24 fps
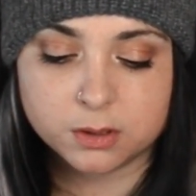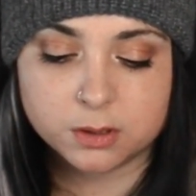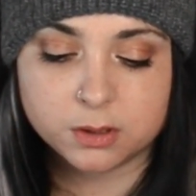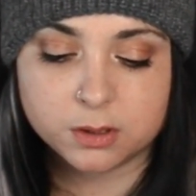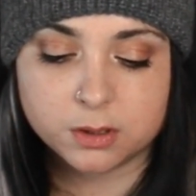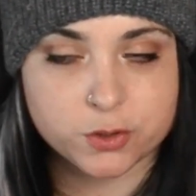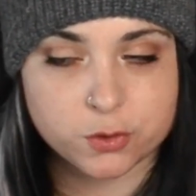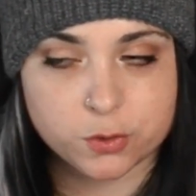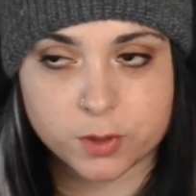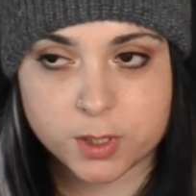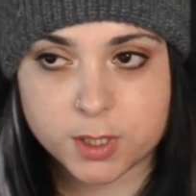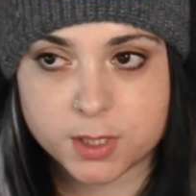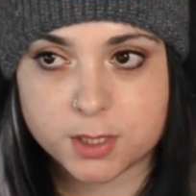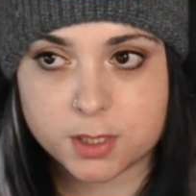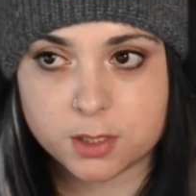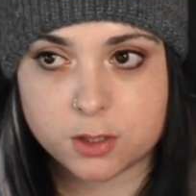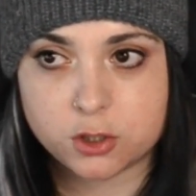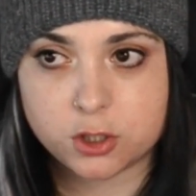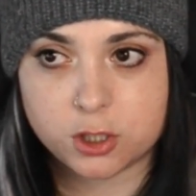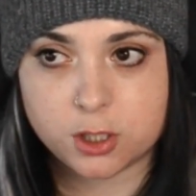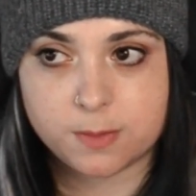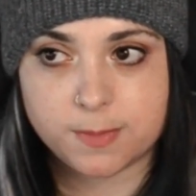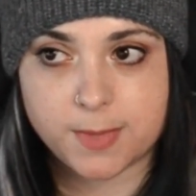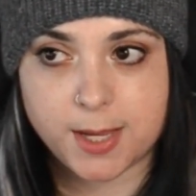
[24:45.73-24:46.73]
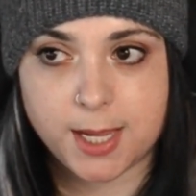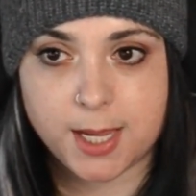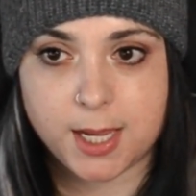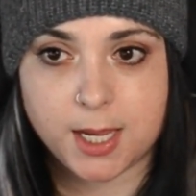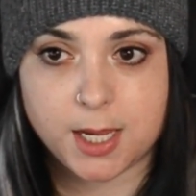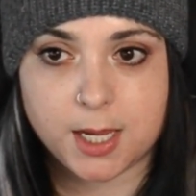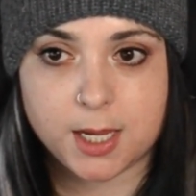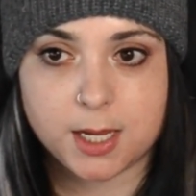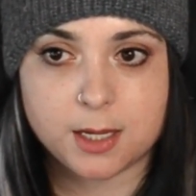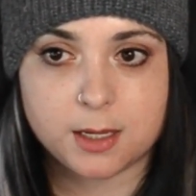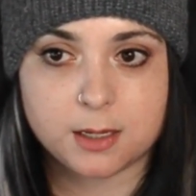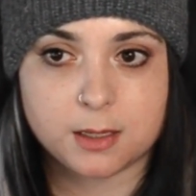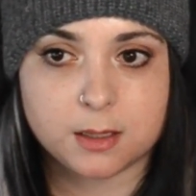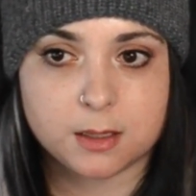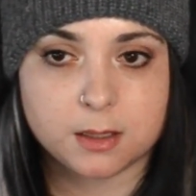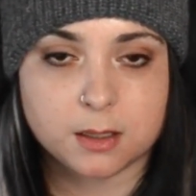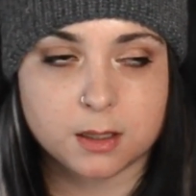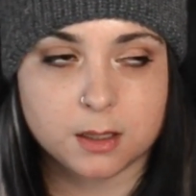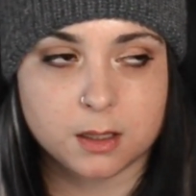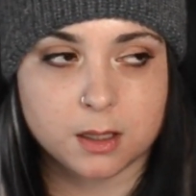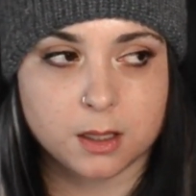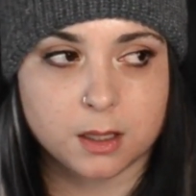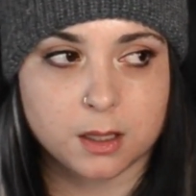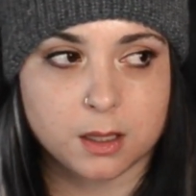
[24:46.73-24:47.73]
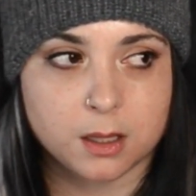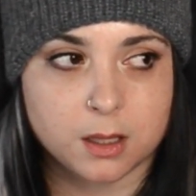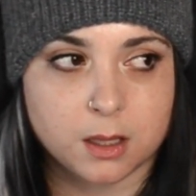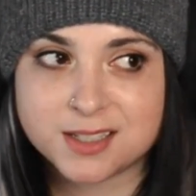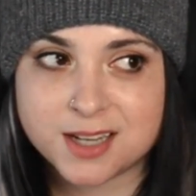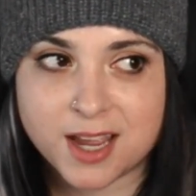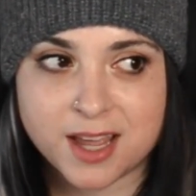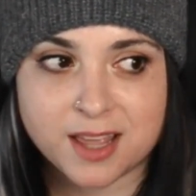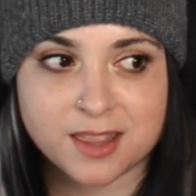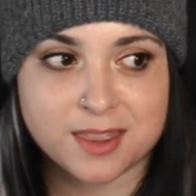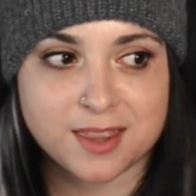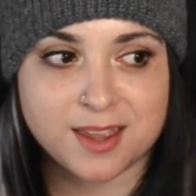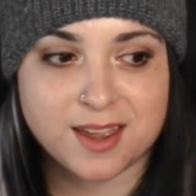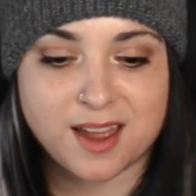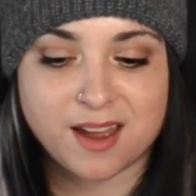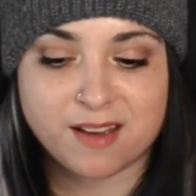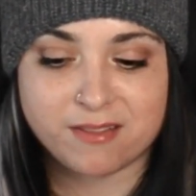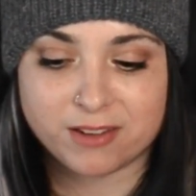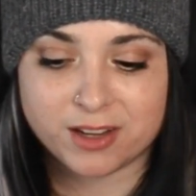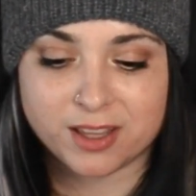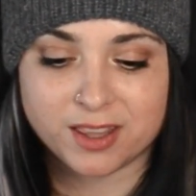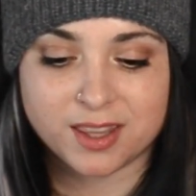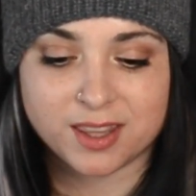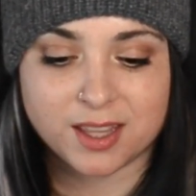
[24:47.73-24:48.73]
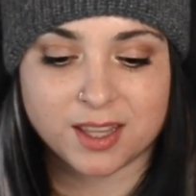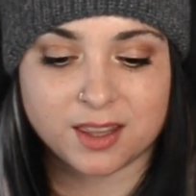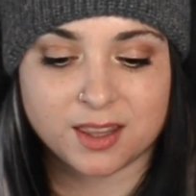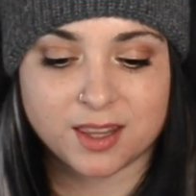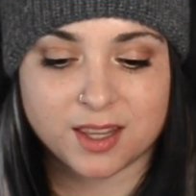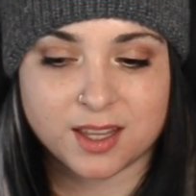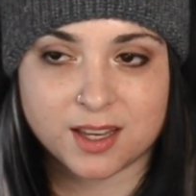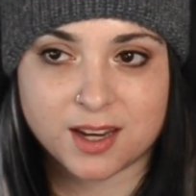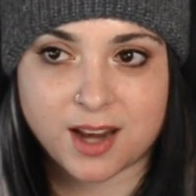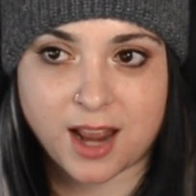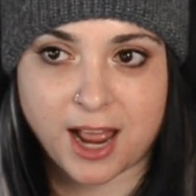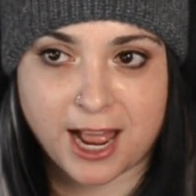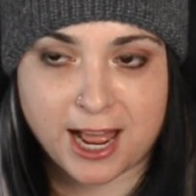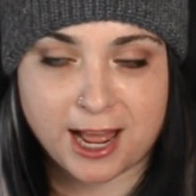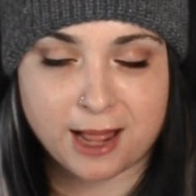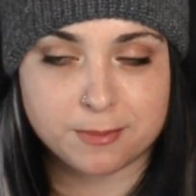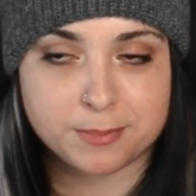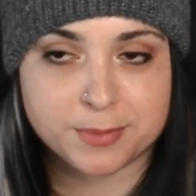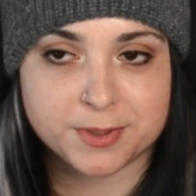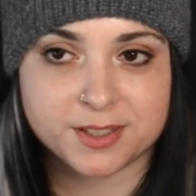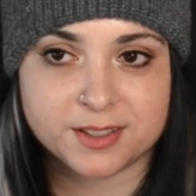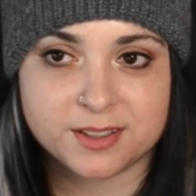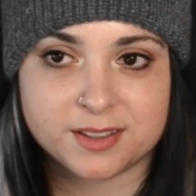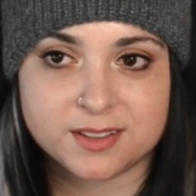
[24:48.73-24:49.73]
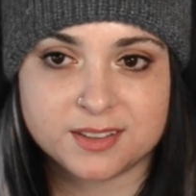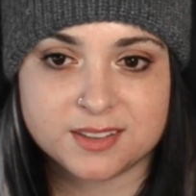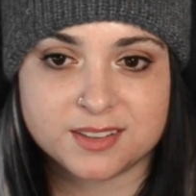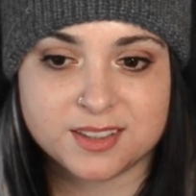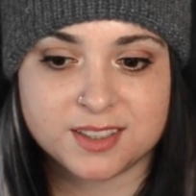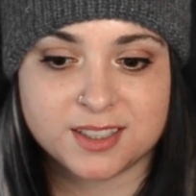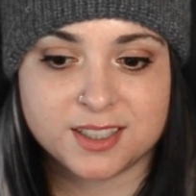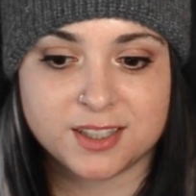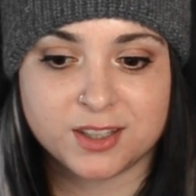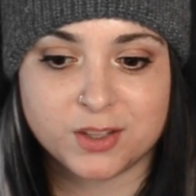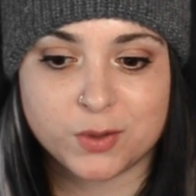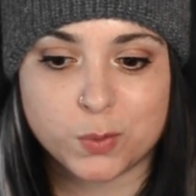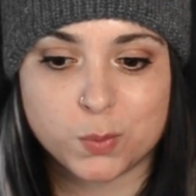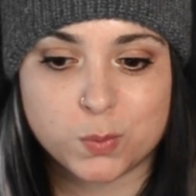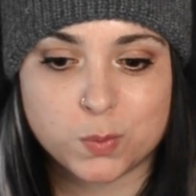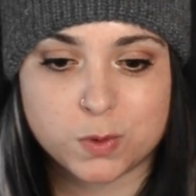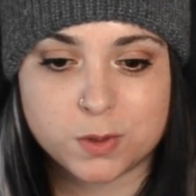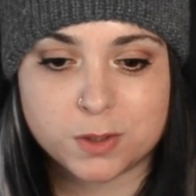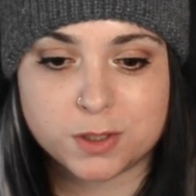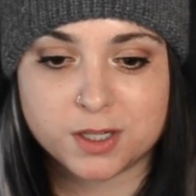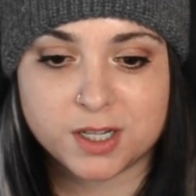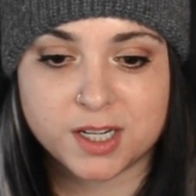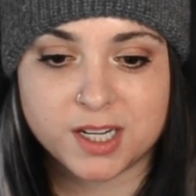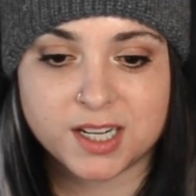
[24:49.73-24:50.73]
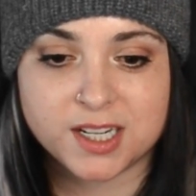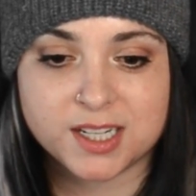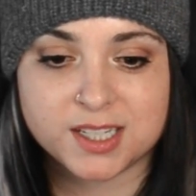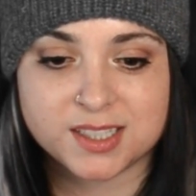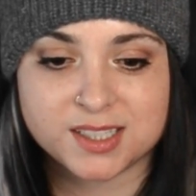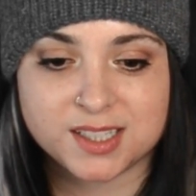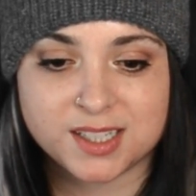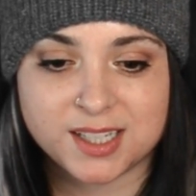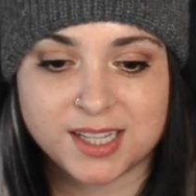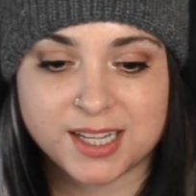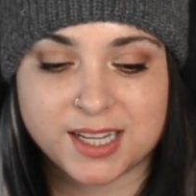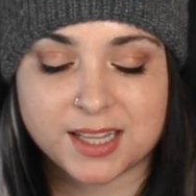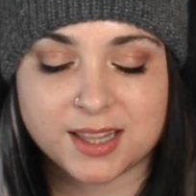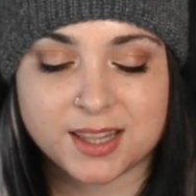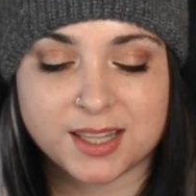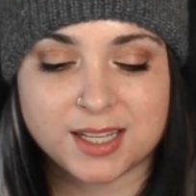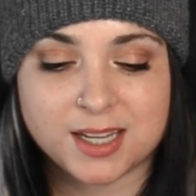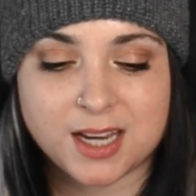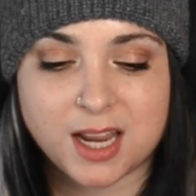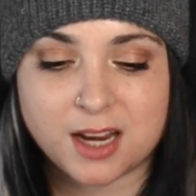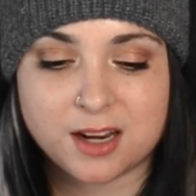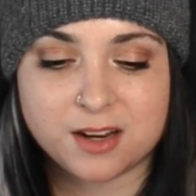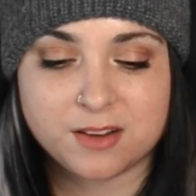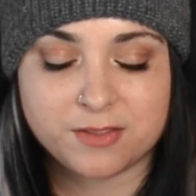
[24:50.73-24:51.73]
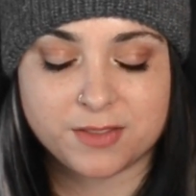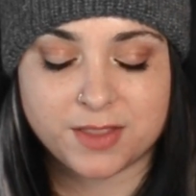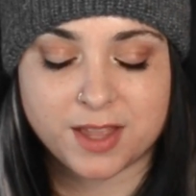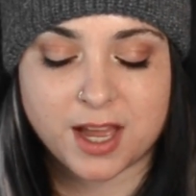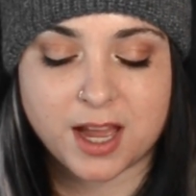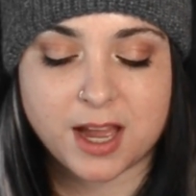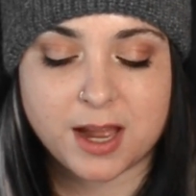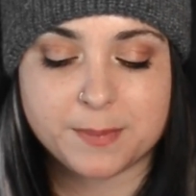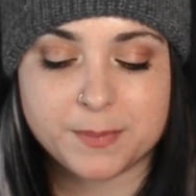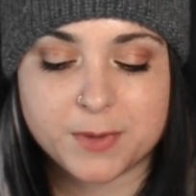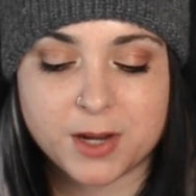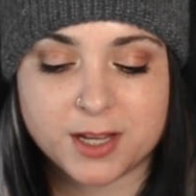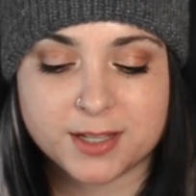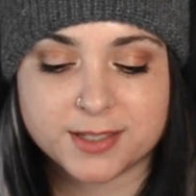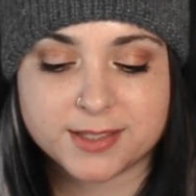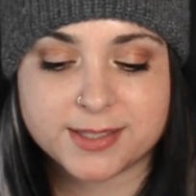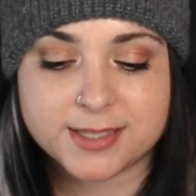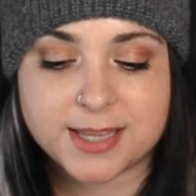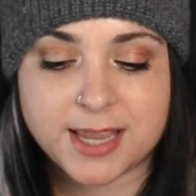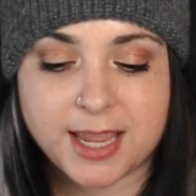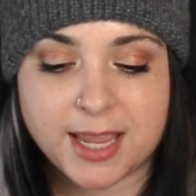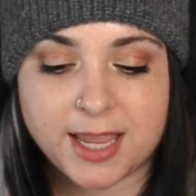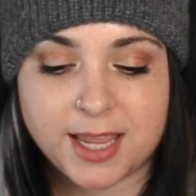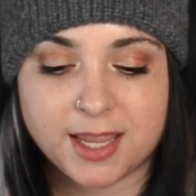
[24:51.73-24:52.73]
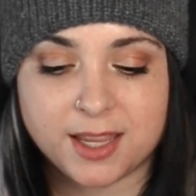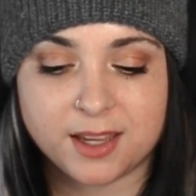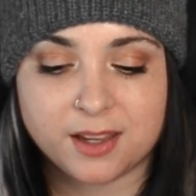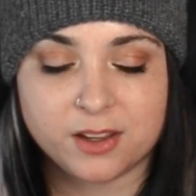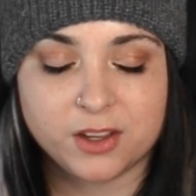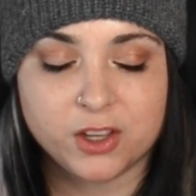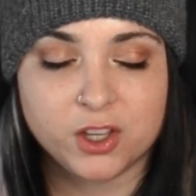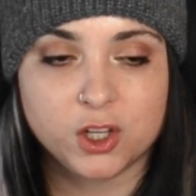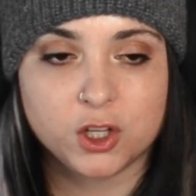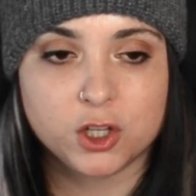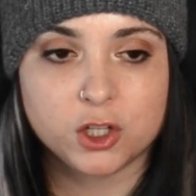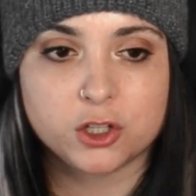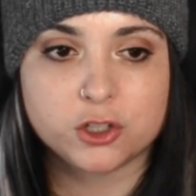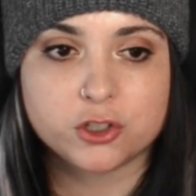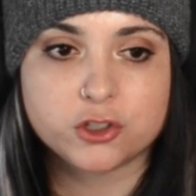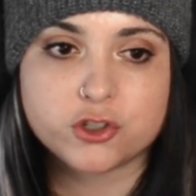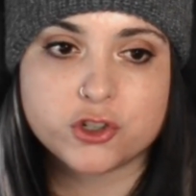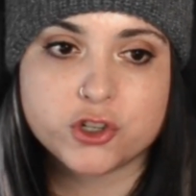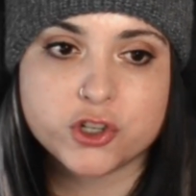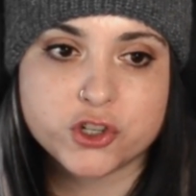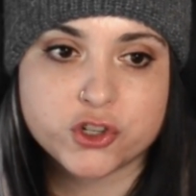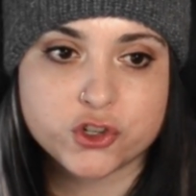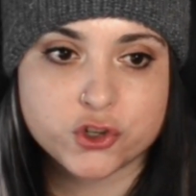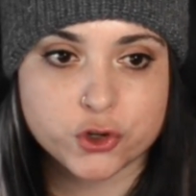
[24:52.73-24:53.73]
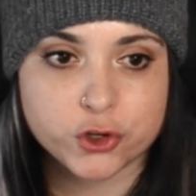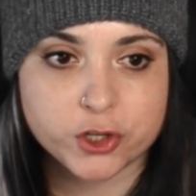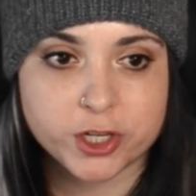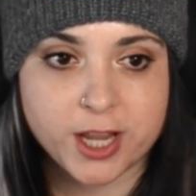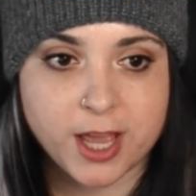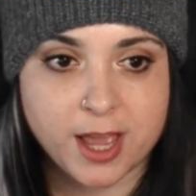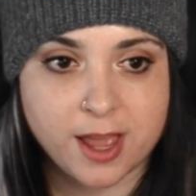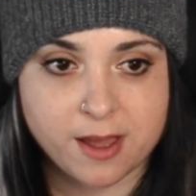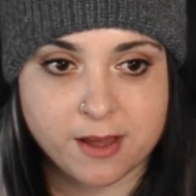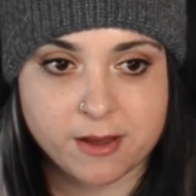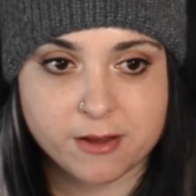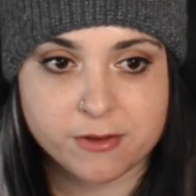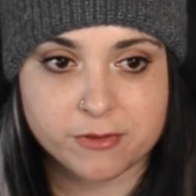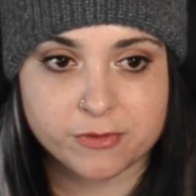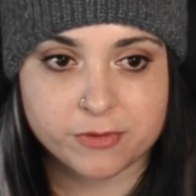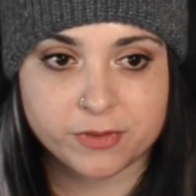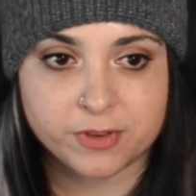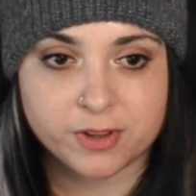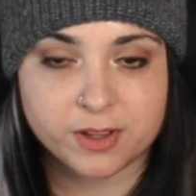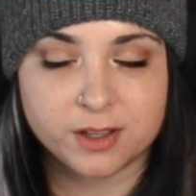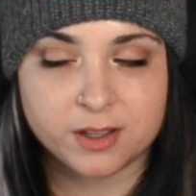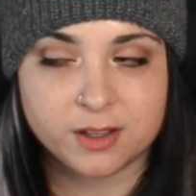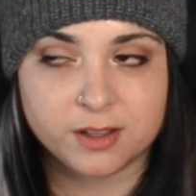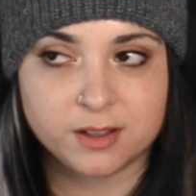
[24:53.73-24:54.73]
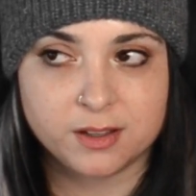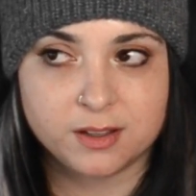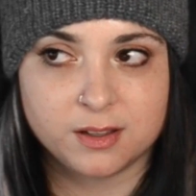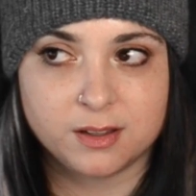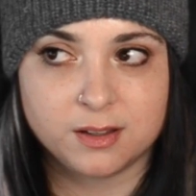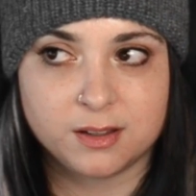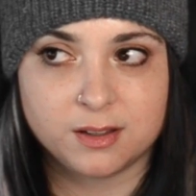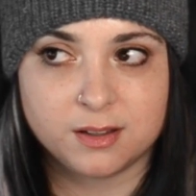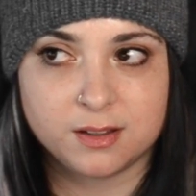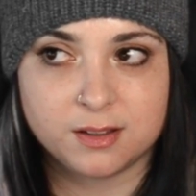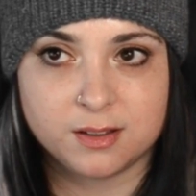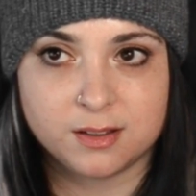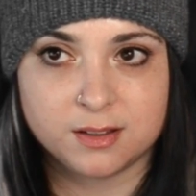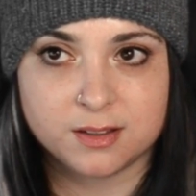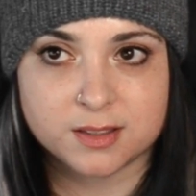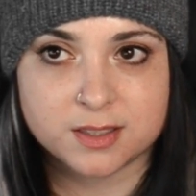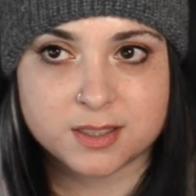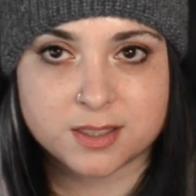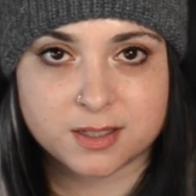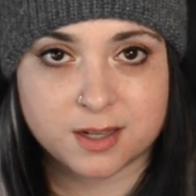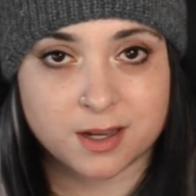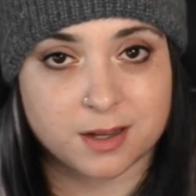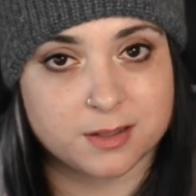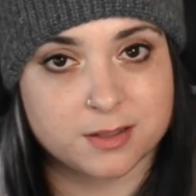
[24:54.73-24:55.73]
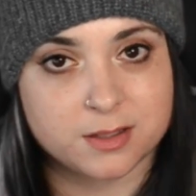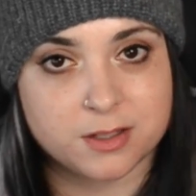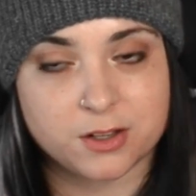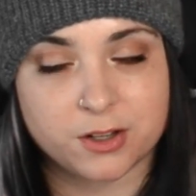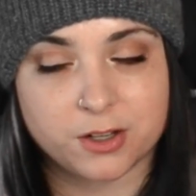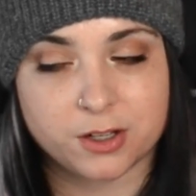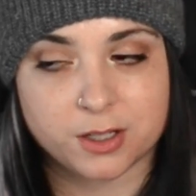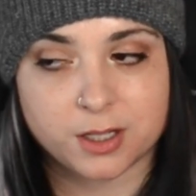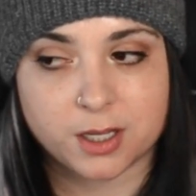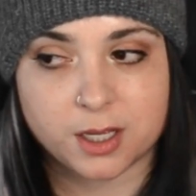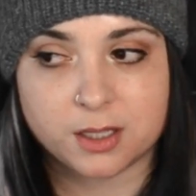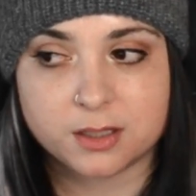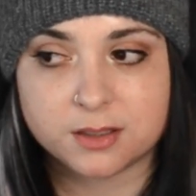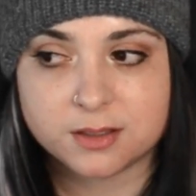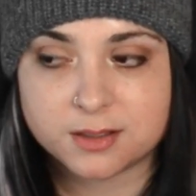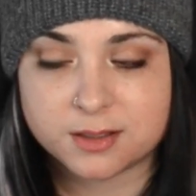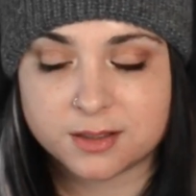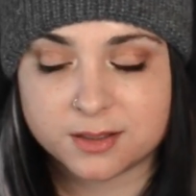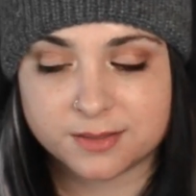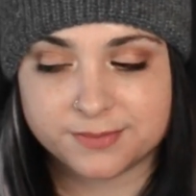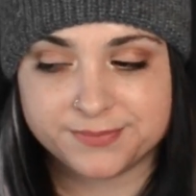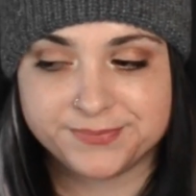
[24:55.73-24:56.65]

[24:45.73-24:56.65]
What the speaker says: the choices she made, the death, everything that happened in the war, like none of that. I'm not saying she should have stuck to her guns.